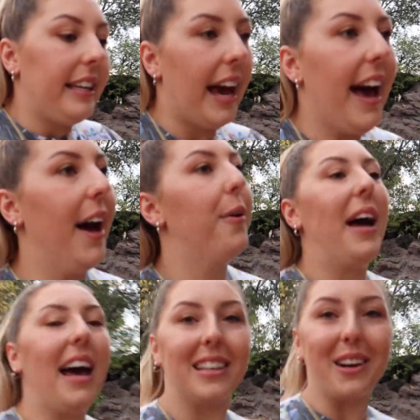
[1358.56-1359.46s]
yeah, we're
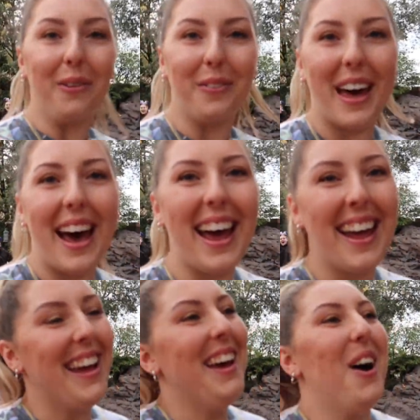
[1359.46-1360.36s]
heading off there.
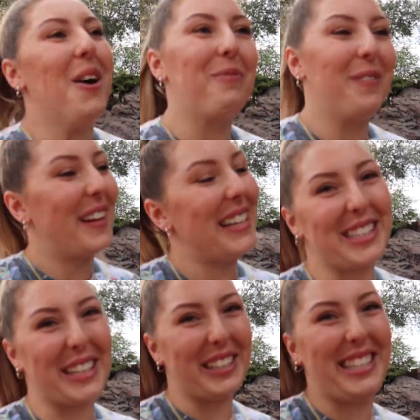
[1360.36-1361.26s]
Hopefully
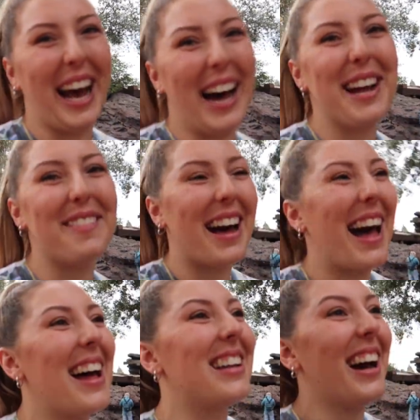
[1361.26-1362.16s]
it's a good time,
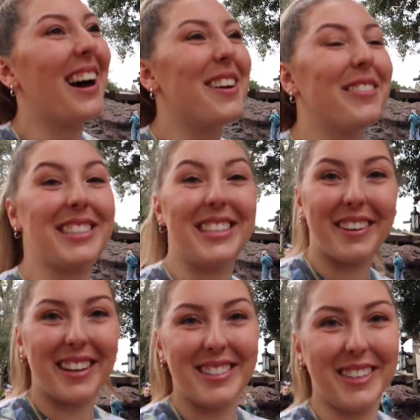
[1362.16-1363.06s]
and I will see you
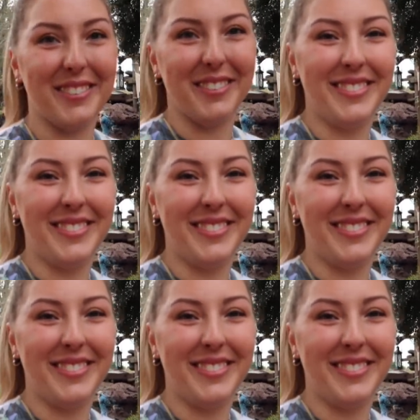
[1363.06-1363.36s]
guys soon.